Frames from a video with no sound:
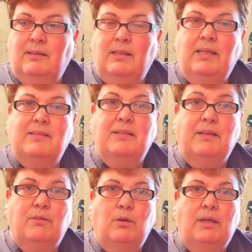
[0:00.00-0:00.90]
it's
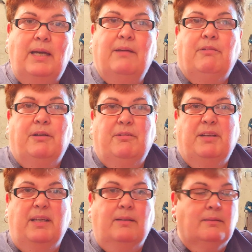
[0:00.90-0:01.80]
another area, isn't
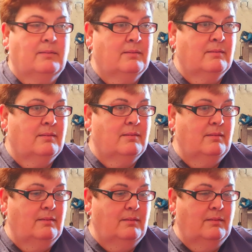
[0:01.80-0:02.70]
it,
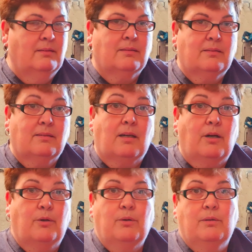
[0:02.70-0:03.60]
to
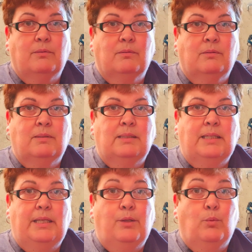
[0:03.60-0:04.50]
go
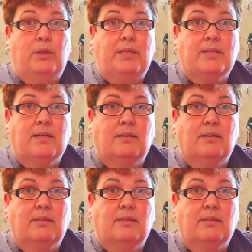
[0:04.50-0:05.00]
in the winter,